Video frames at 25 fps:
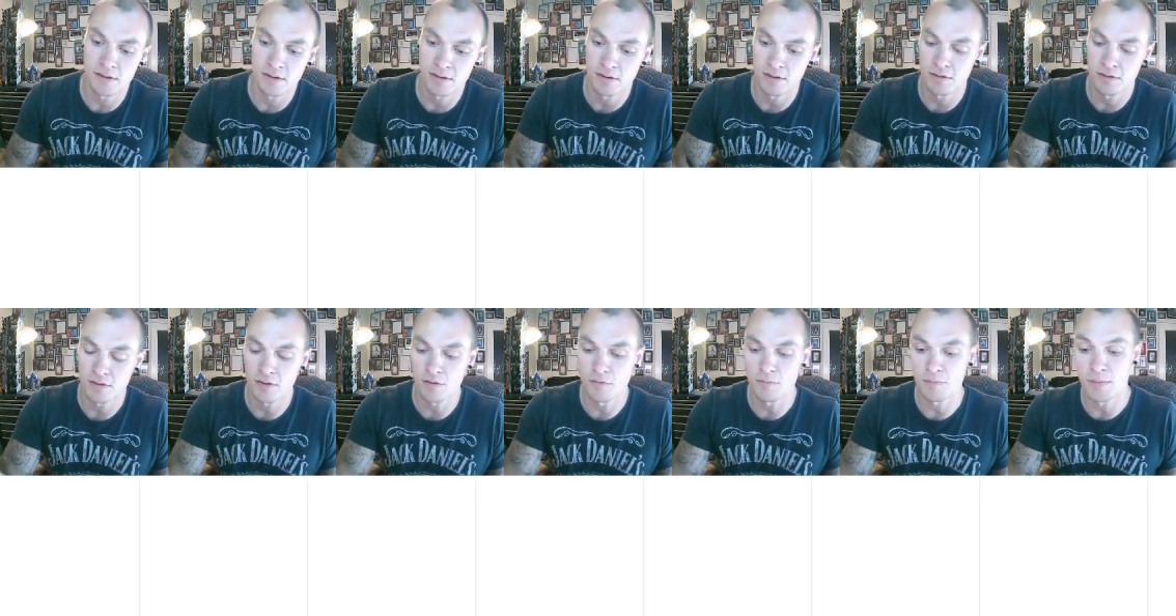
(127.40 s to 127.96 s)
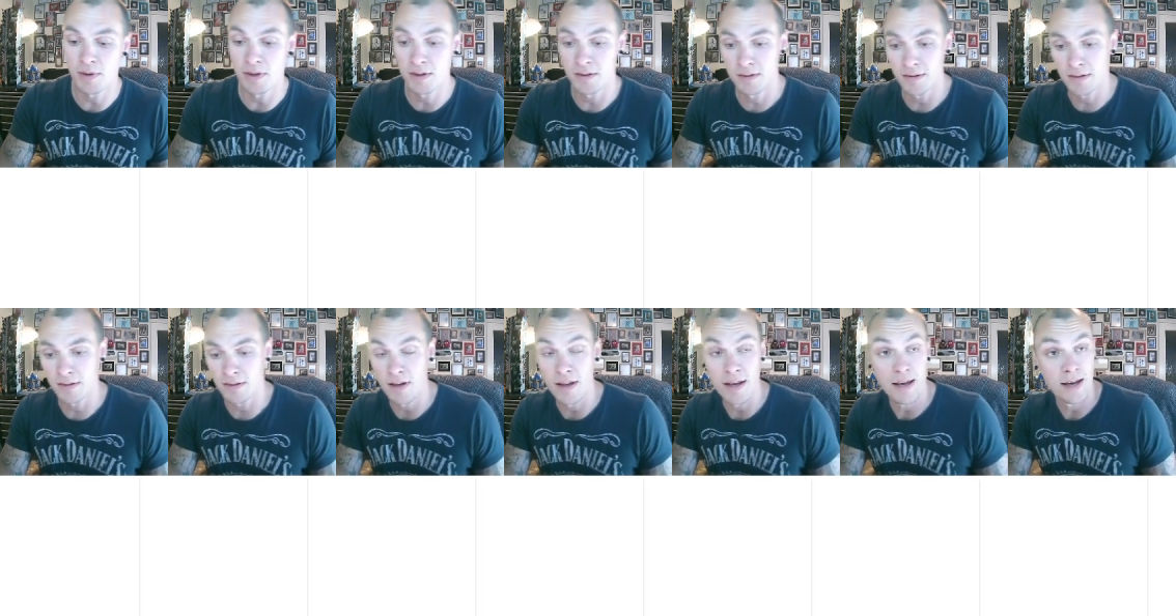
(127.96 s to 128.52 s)
sort of
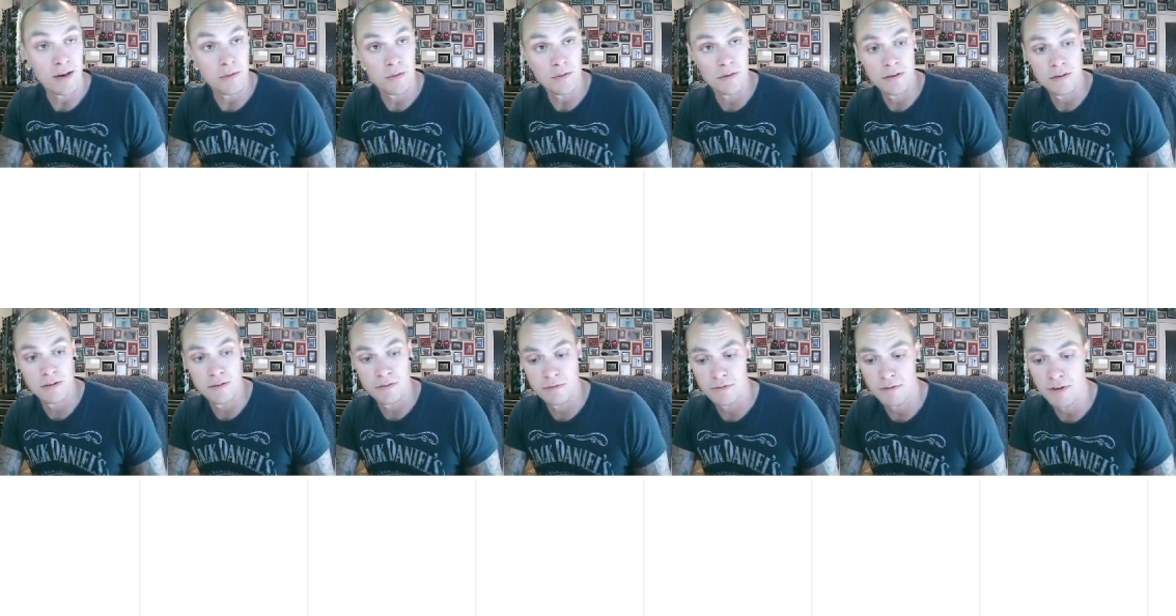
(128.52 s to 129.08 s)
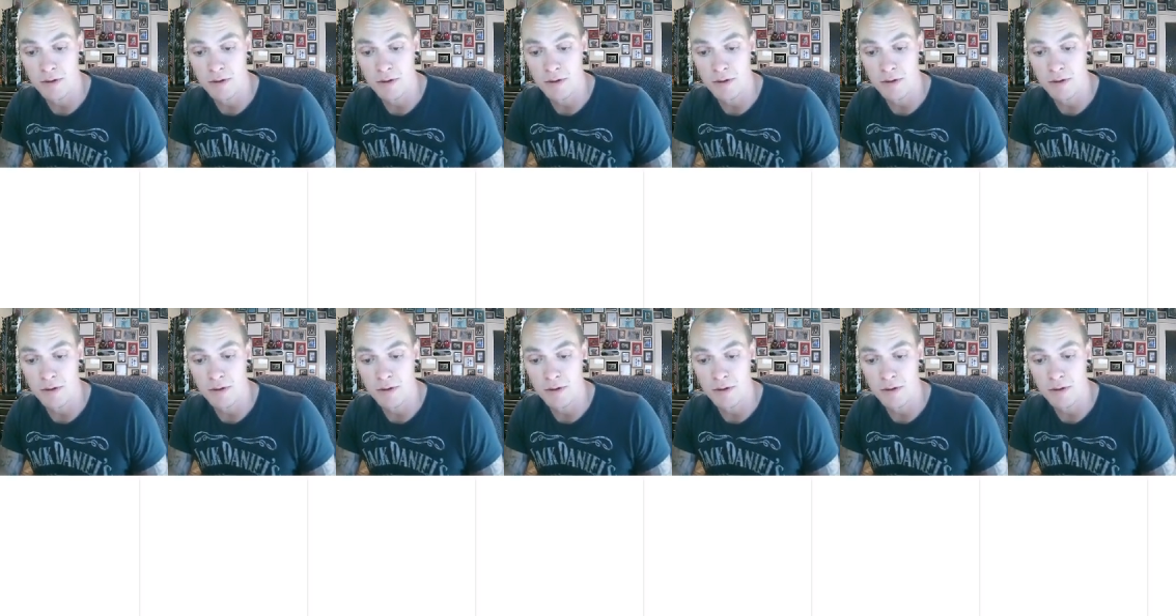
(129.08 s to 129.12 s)
basic layout for